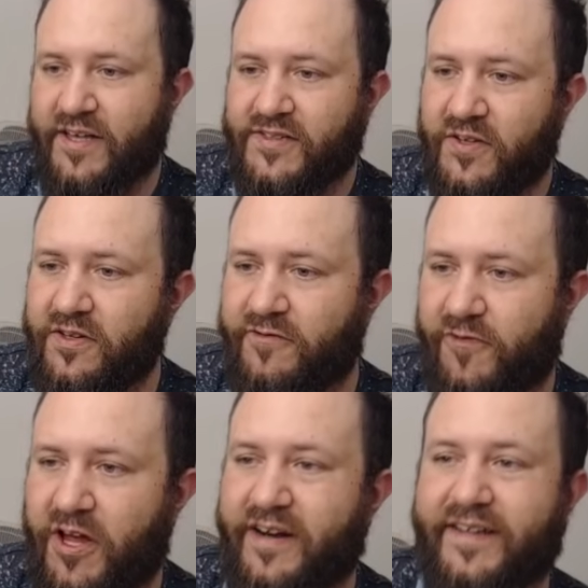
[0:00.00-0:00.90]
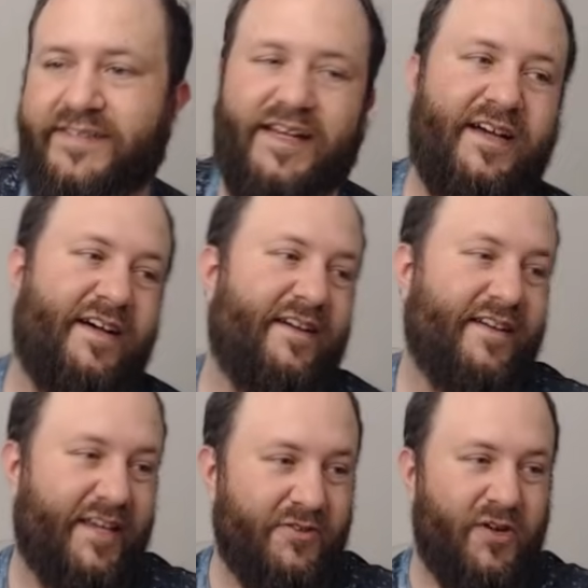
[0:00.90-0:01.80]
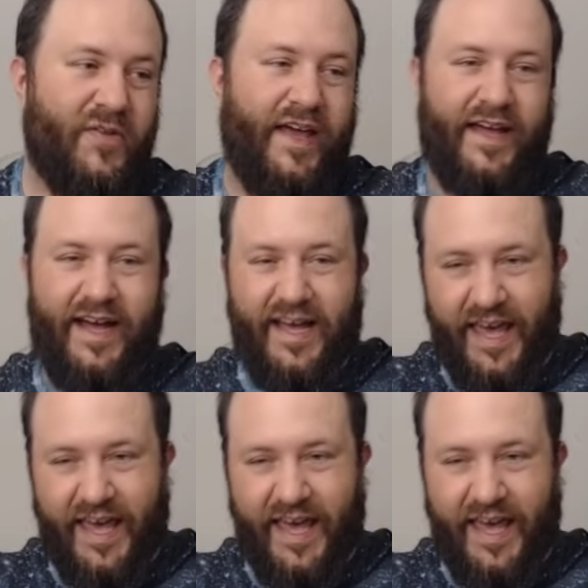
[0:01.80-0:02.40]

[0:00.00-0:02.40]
Solar Flare is a hero that I